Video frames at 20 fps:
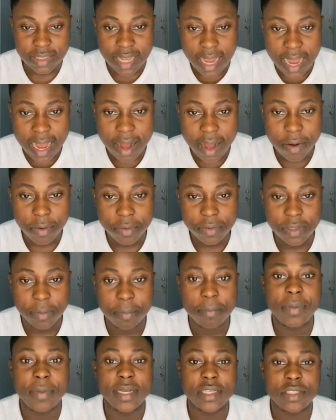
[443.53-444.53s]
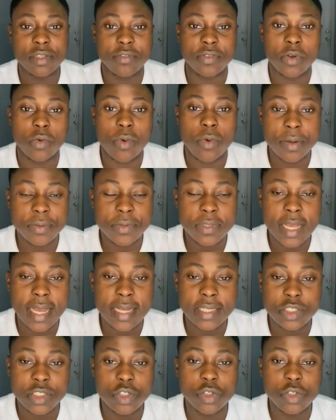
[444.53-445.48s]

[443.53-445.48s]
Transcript: down the page of the website.